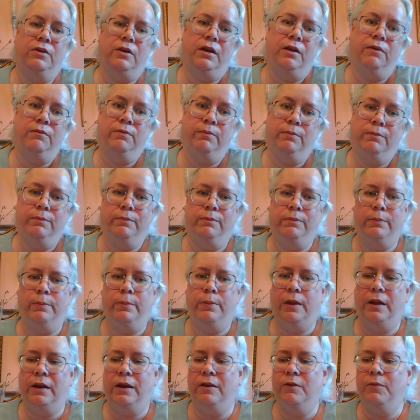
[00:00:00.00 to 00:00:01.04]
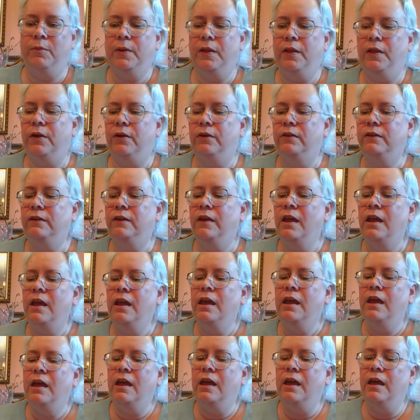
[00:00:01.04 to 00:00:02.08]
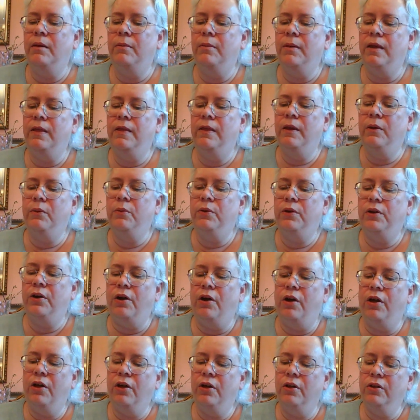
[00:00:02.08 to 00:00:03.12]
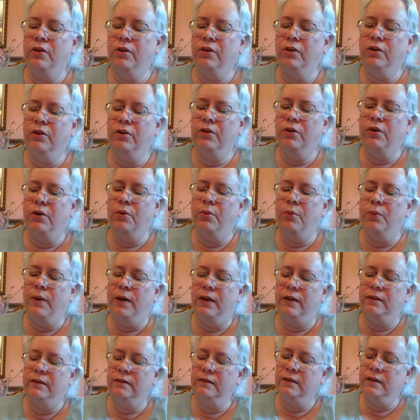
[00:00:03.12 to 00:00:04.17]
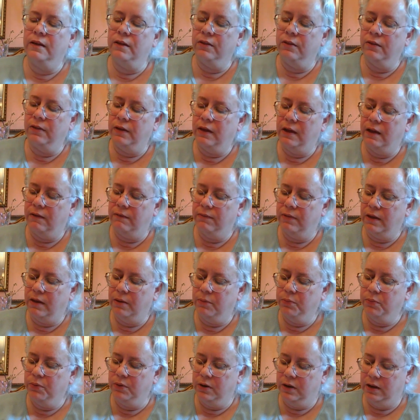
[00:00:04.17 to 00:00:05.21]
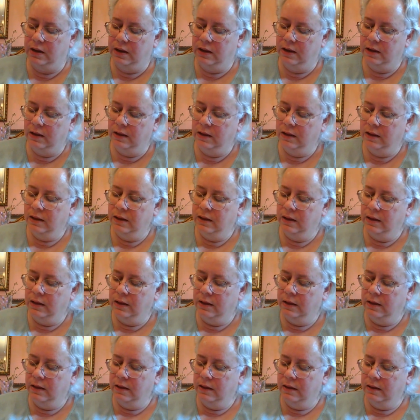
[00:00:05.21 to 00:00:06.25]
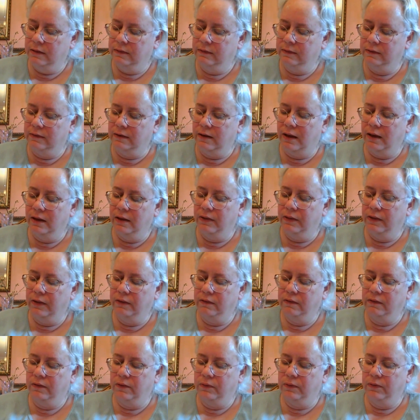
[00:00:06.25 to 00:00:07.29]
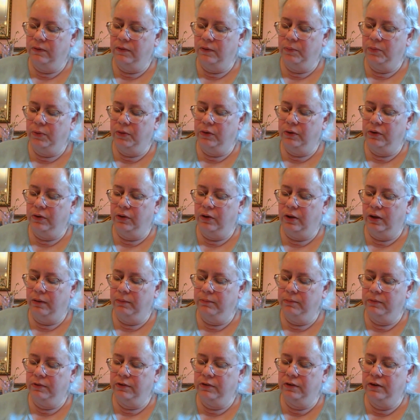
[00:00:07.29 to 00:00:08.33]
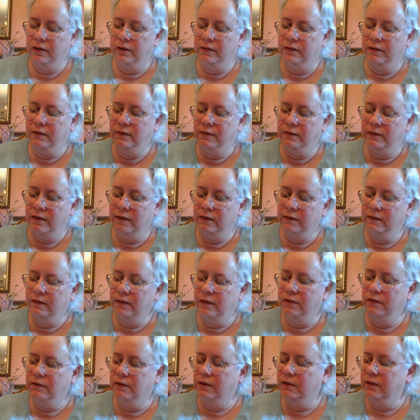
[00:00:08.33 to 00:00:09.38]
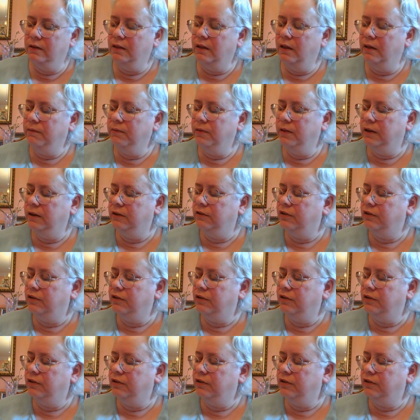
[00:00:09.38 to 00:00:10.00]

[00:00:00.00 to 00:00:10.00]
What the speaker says: you'd have plenty of pillows. And they would all go well together. They have that pretty style that's so similar. She just does such a lovely